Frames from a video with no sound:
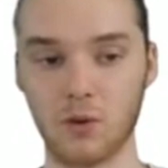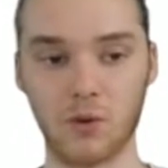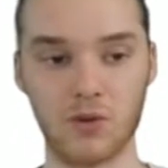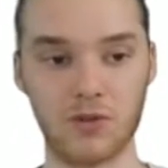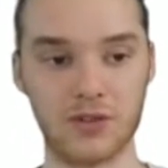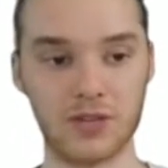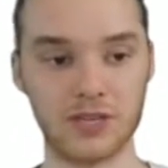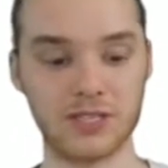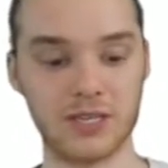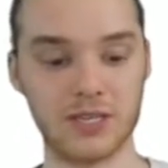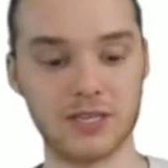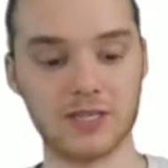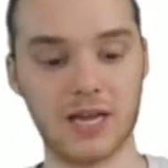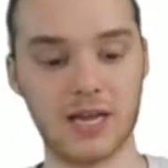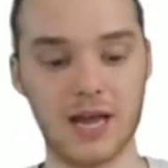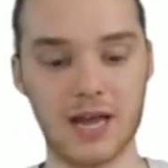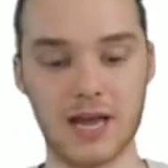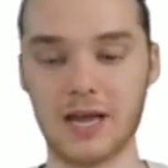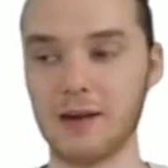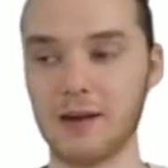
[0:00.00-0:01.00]
So this is
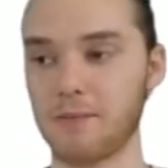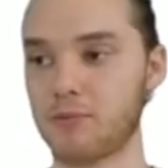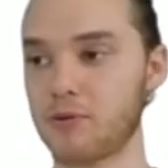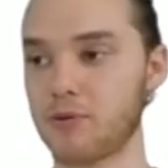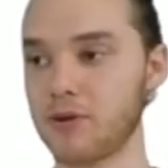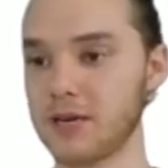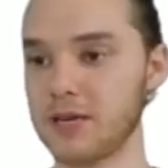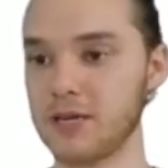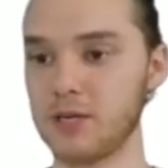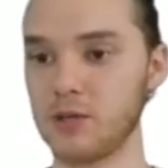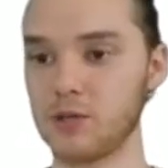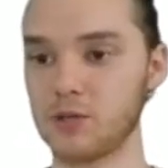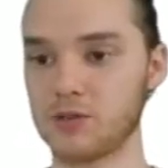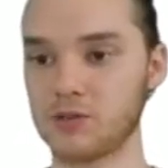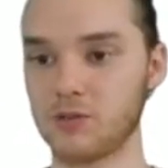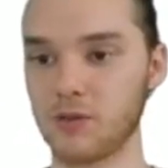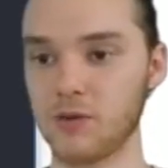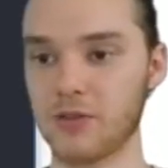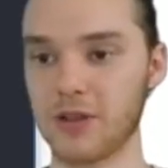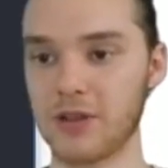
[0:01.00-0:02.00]
a pretty
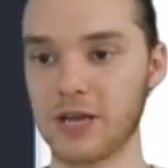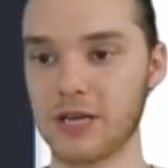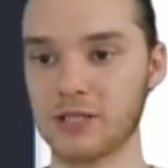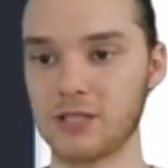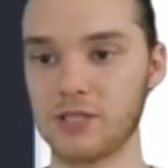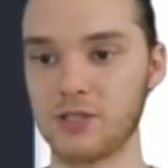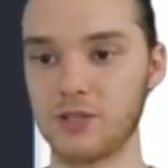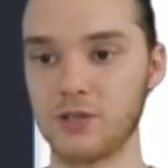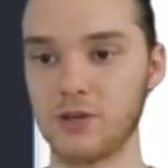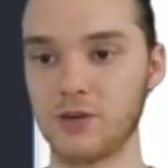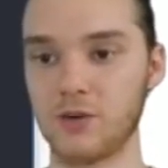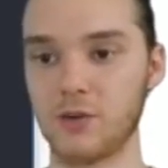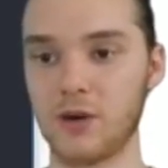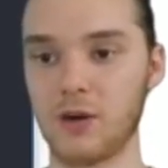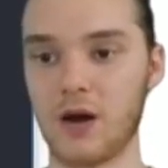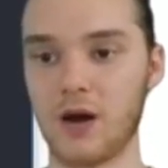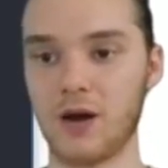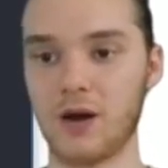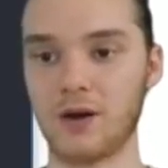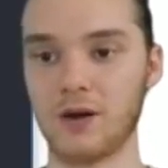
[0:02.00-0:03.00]
useful thing to
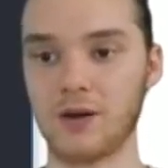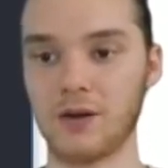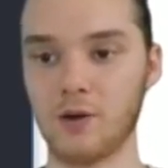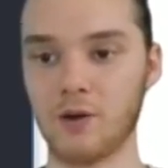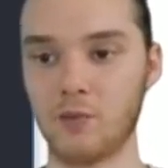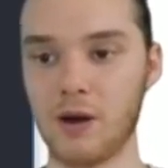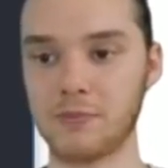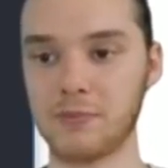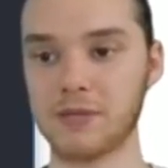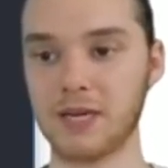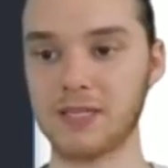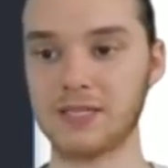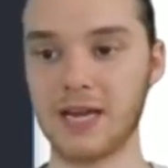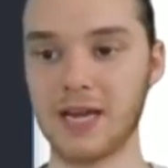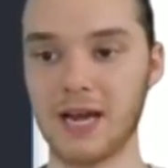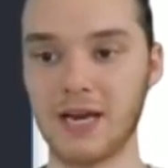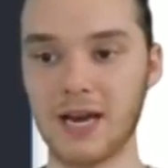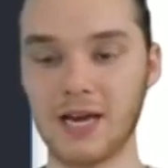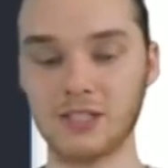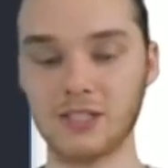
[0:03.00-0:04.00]
do on your websites,
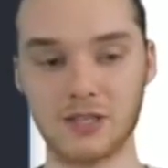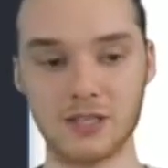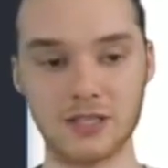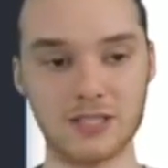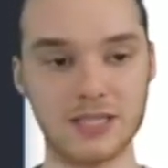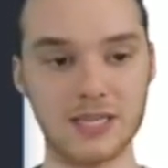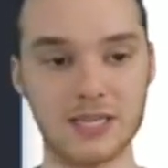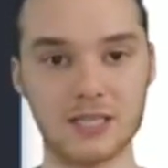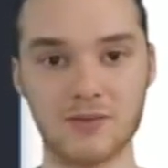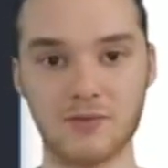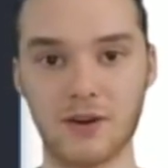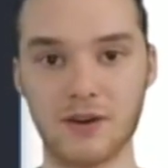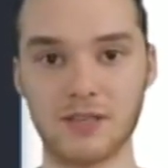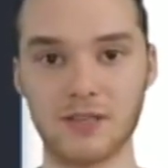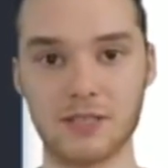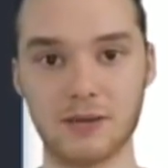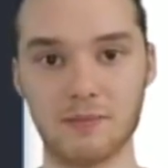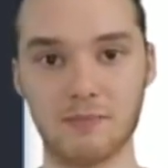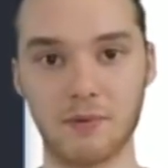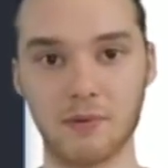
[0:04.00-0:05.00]
and as you can see, it's very
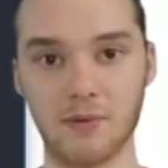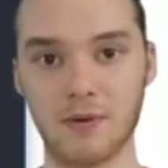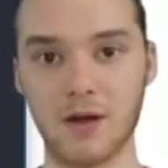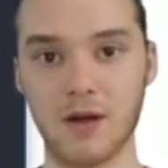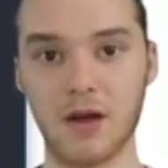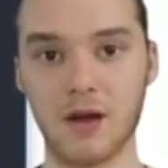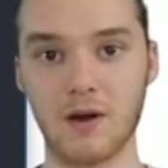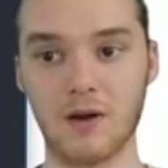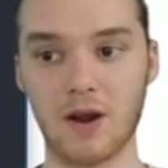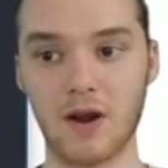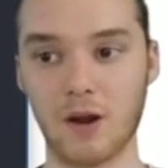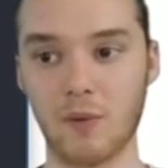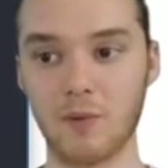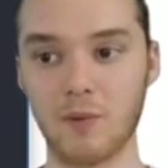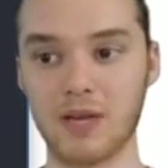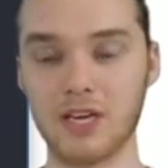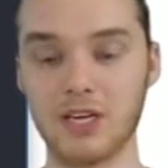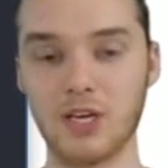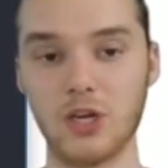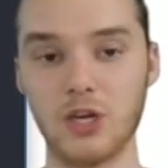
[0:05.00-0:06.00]
simple, right? And
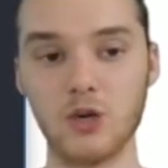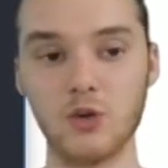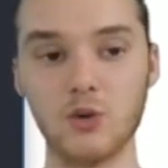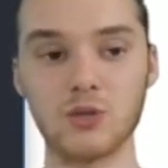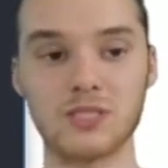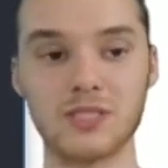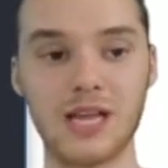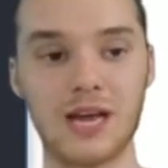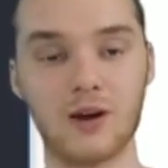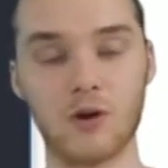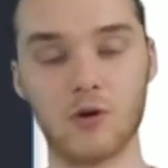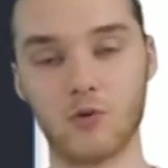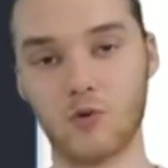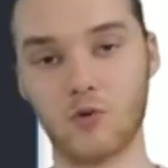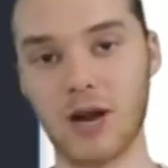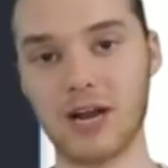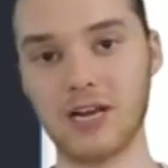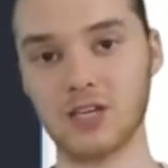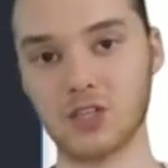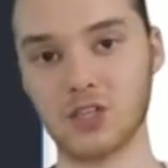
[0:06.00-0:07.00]
we can use that
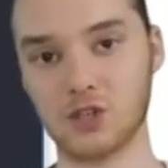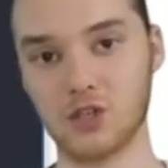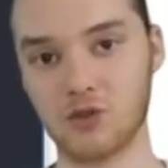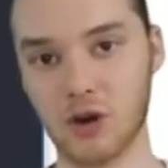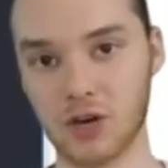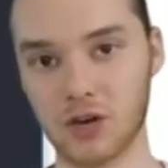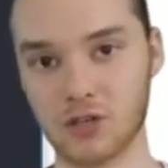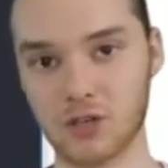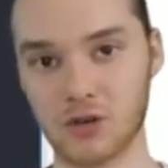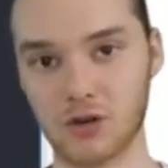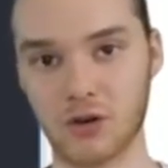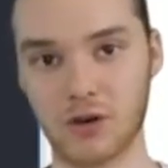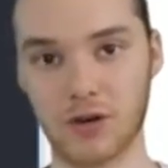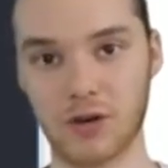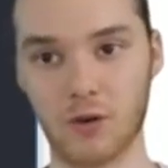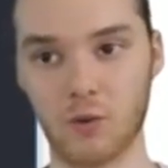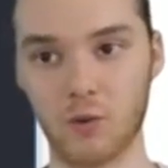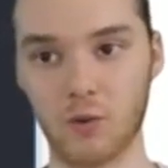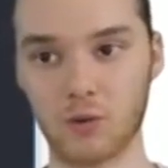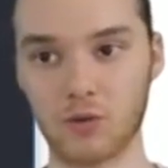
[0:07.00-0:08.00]
array structure
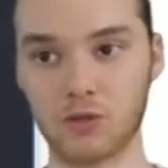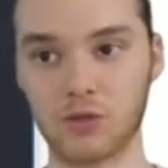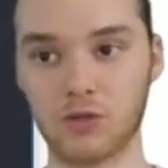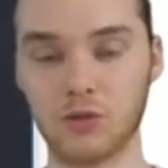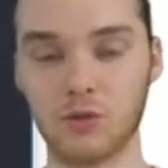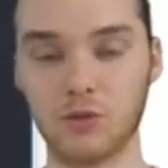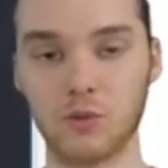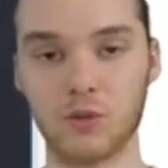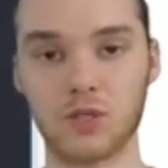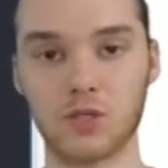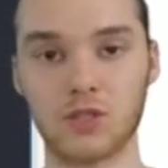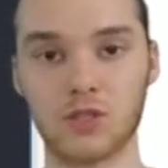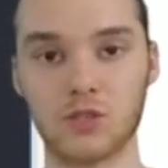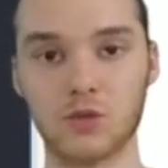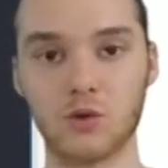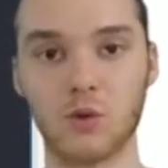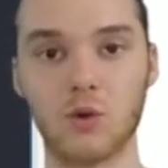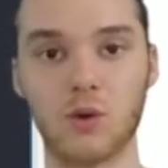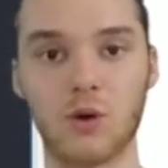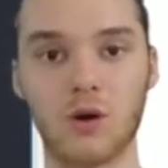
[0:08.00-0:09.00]
in order to
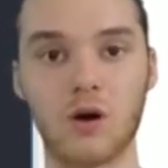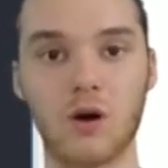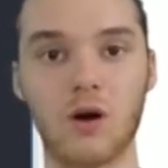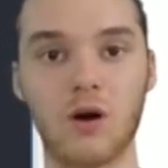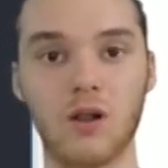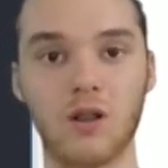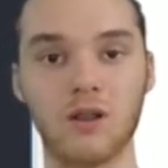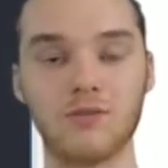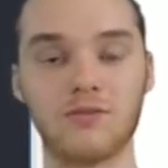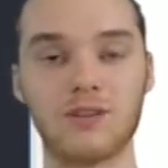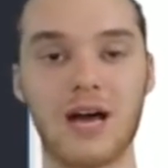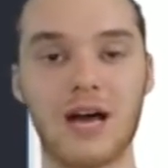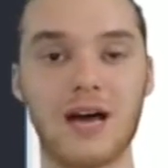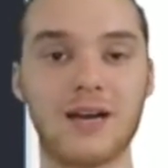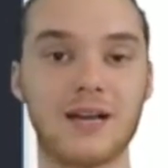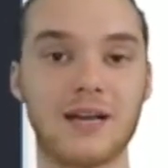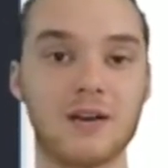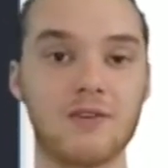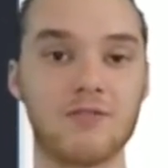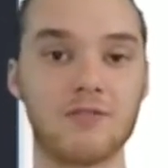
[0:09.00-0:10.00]
store all of
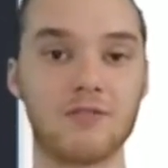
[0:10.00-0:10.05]
that